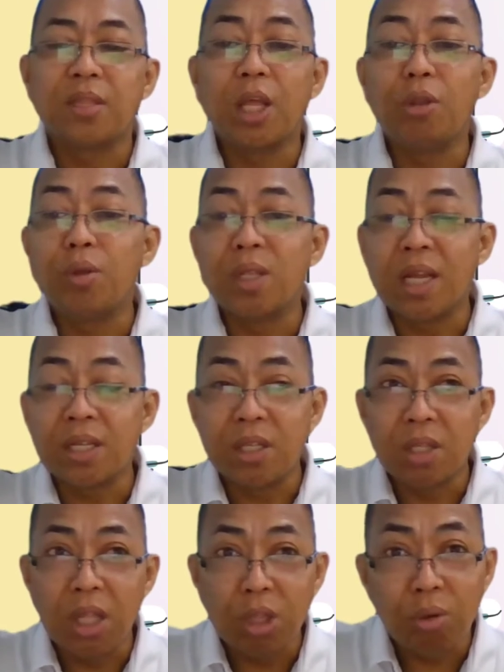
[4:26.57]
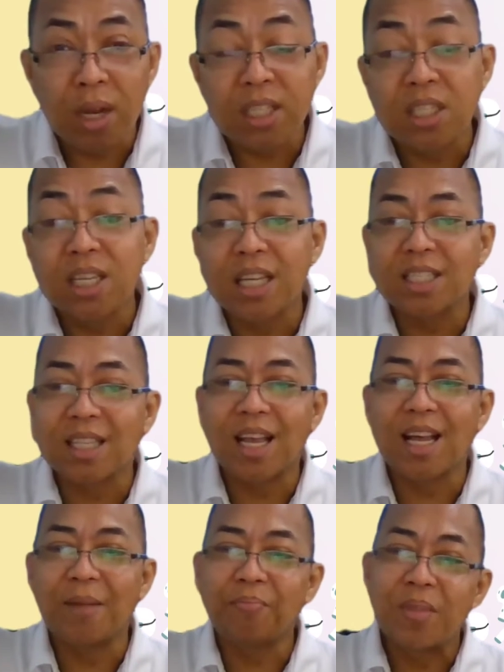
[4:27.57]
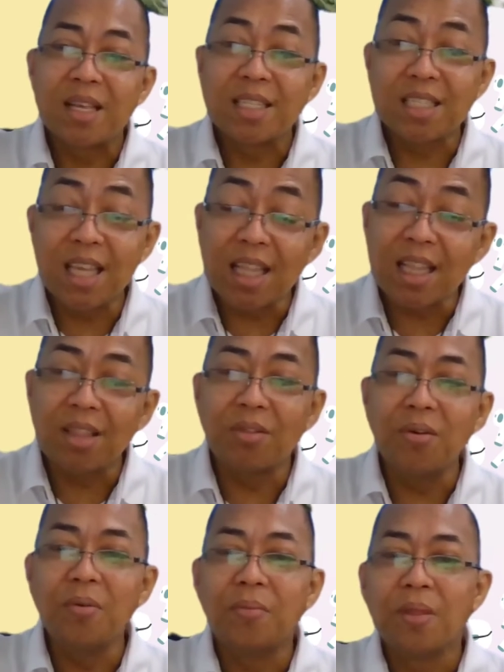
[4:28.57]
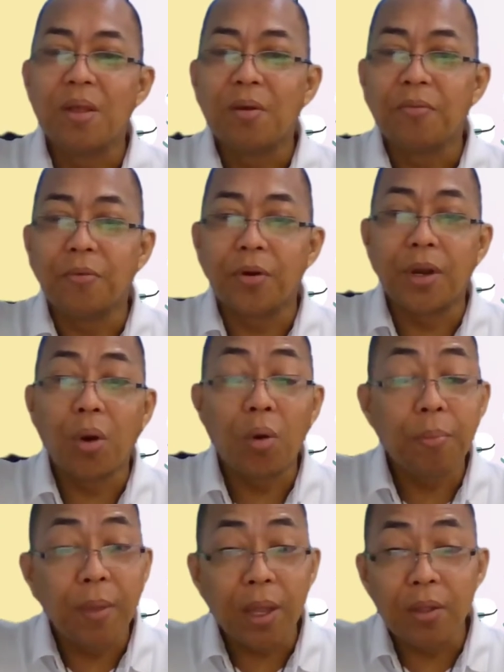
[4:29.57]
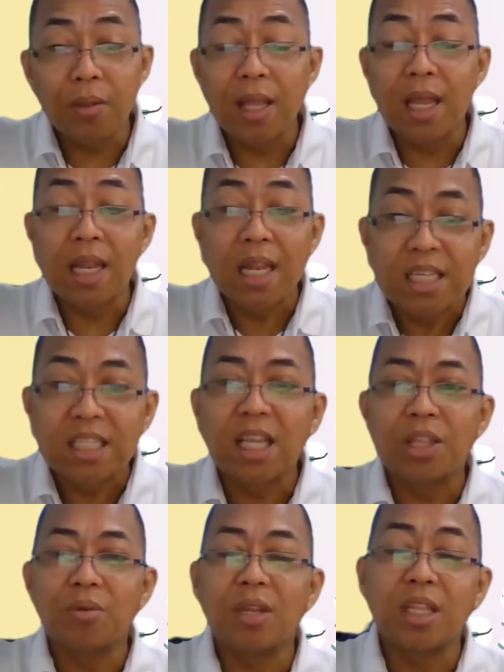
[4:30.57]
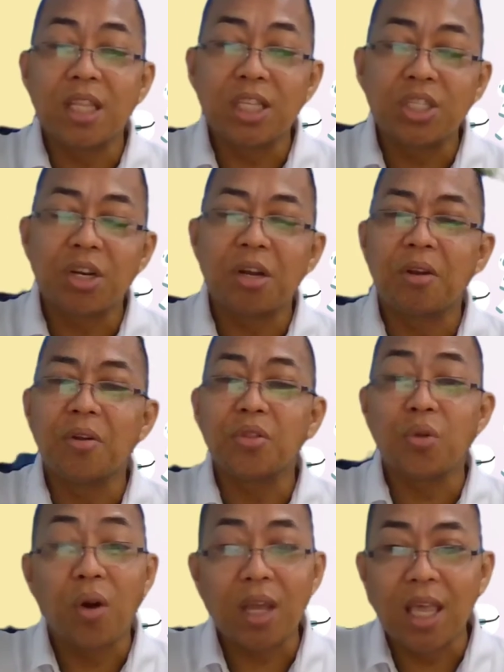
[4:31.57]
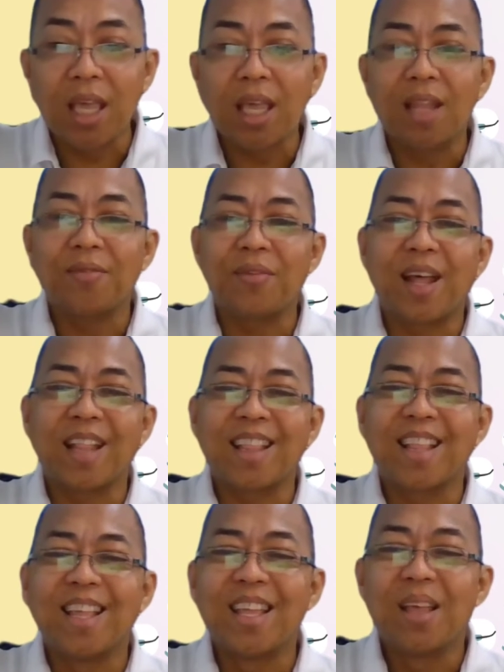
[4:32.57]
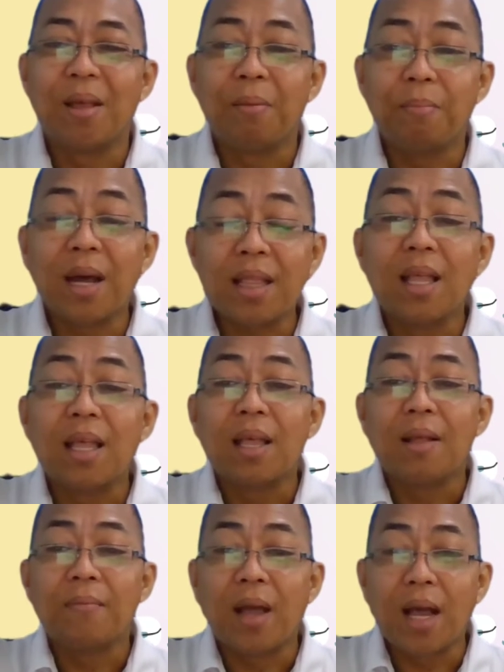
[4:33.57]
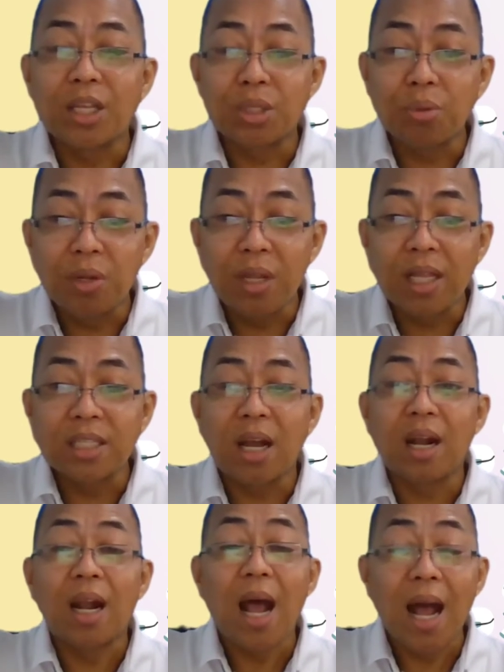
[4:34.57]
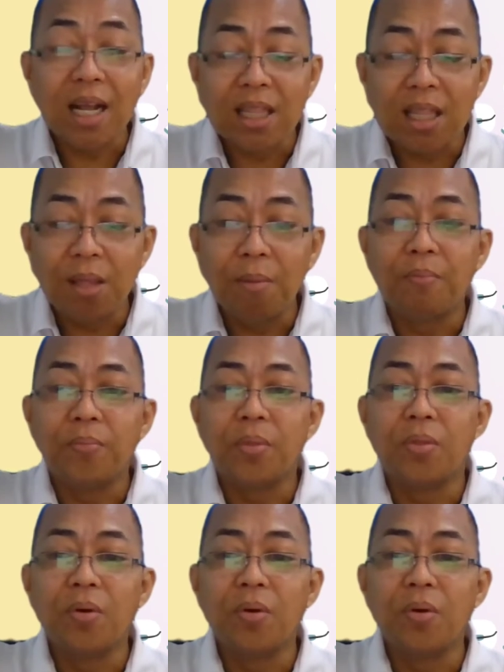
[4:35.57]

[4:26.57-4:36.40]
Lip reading: They do not just sit for the whole period and listen to the teacher talking in front. But students are active,